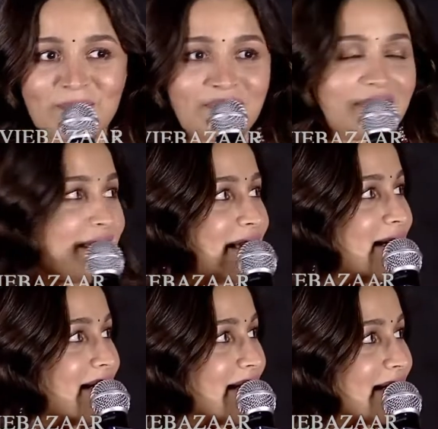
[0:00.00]
Ayan must be
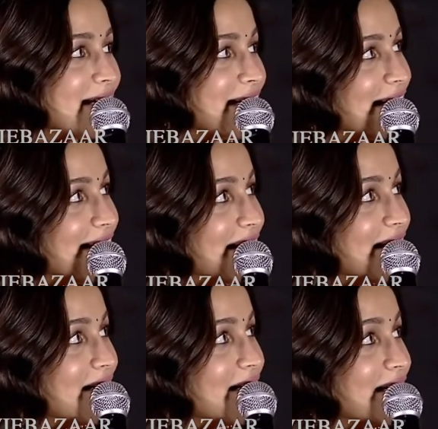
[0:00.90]
really sneezing in
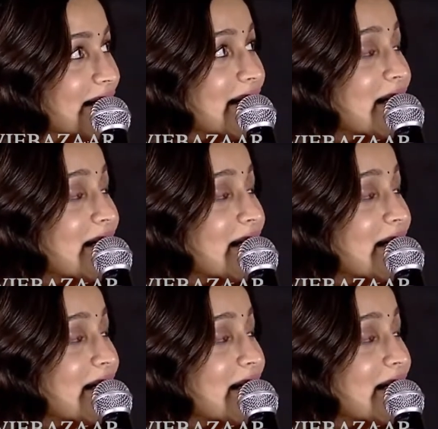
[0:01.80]
this last 1